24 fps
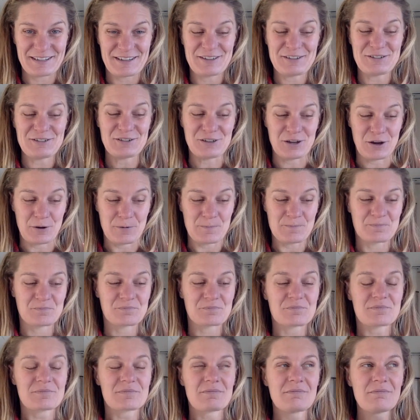So,
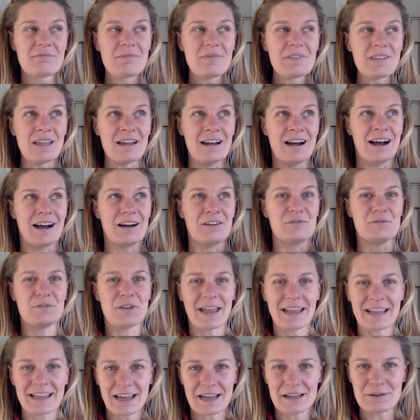
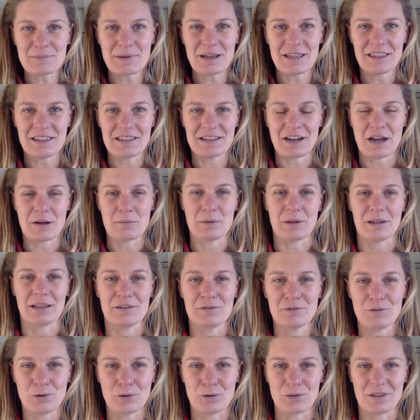Vanguard Method, I
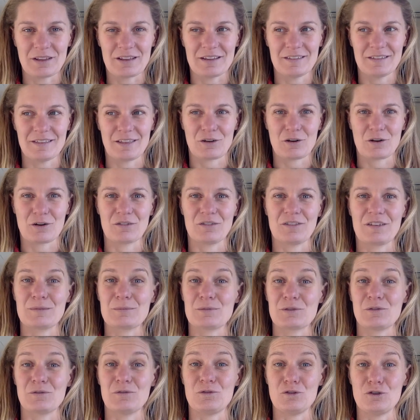believe, called this the
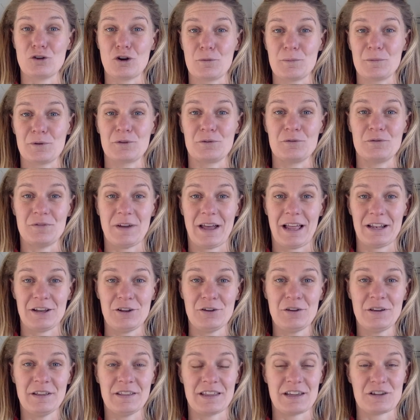concept of nominal
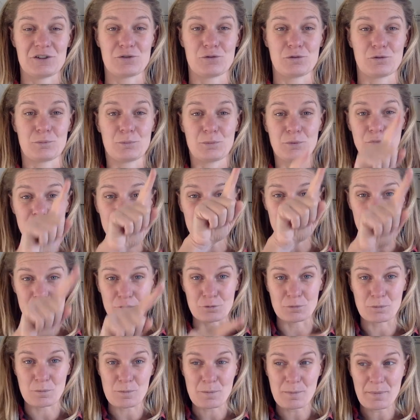value, and they draw
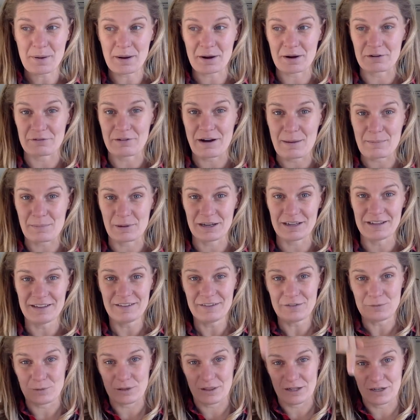beautiful
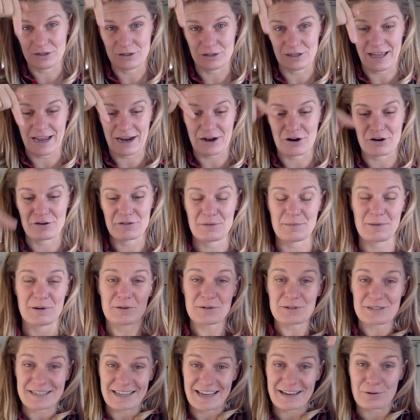parabolas with a little arrow in the
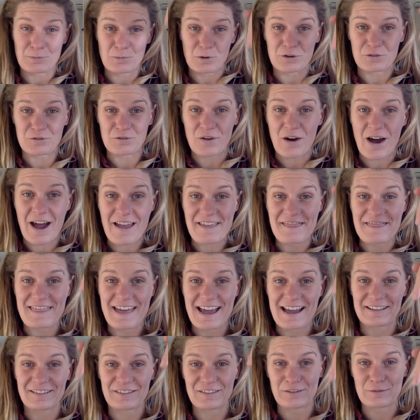middle. So you want to find
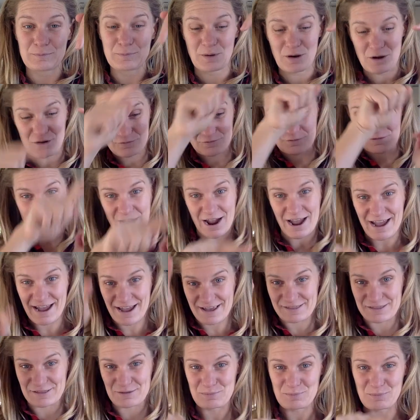that spot right
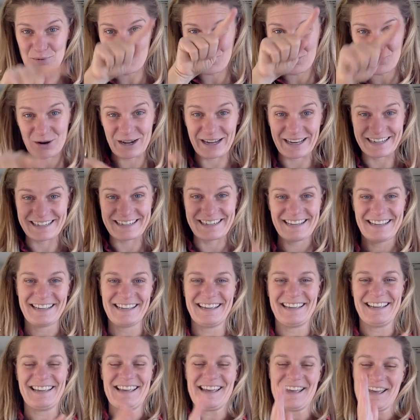at the point
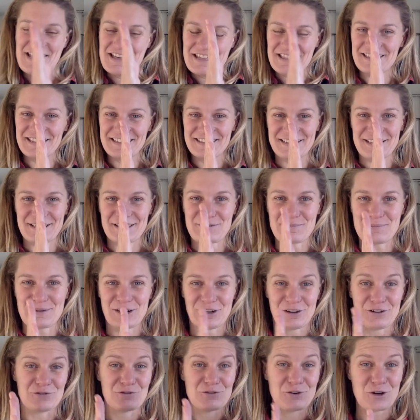that's in the
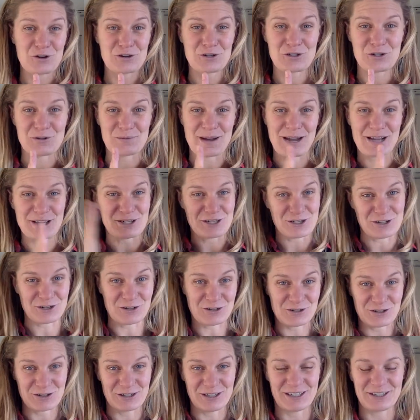middle of not too much and
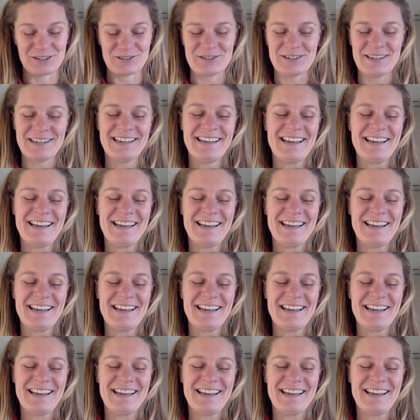not too little.